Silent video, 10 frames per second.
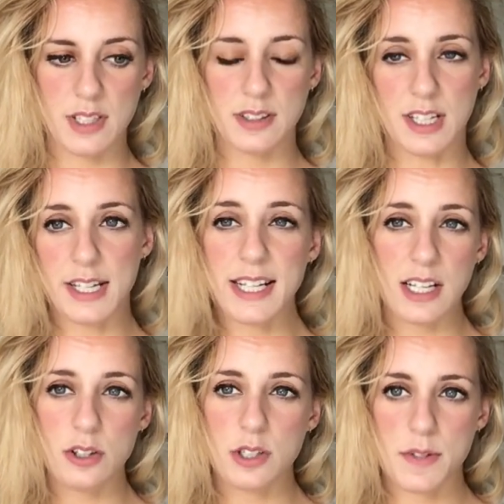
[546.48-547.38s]
the
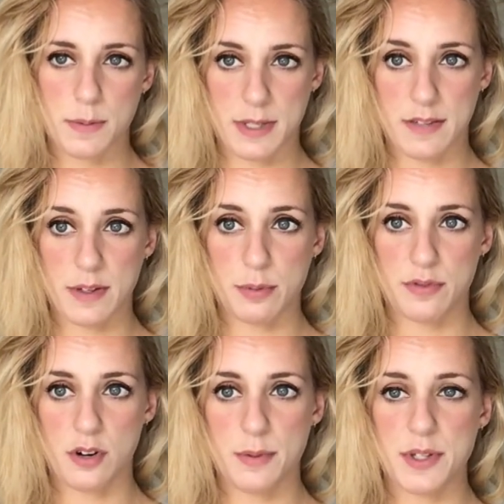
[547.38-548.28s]
likelihood of specific
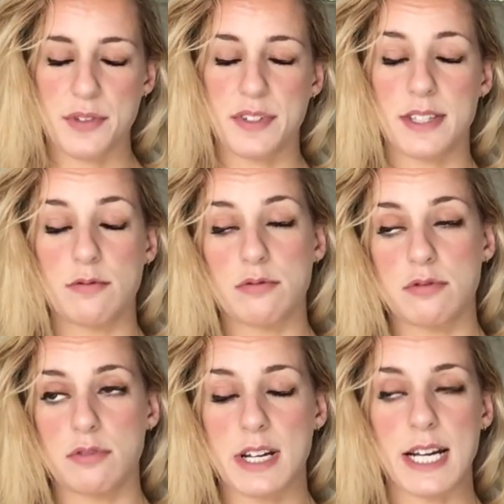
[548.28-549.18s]
performance, you have to
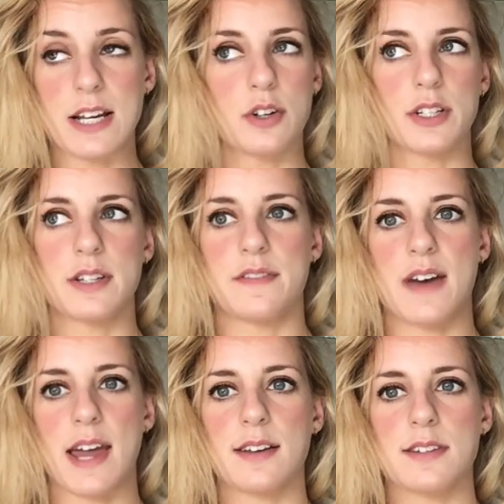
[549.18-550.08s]
really look at the facts.